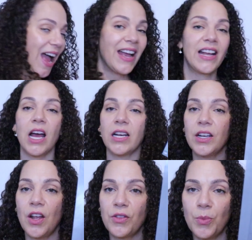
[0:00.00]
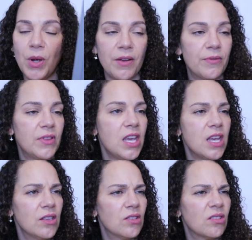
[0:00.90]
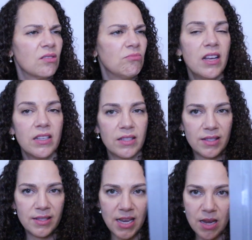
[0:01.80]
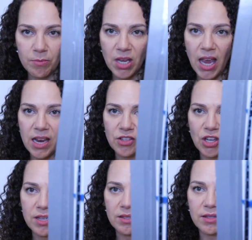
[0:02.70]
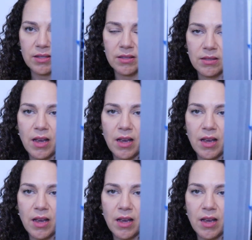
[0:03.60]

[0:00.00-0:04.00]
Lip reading: I got another one of these seam gauges.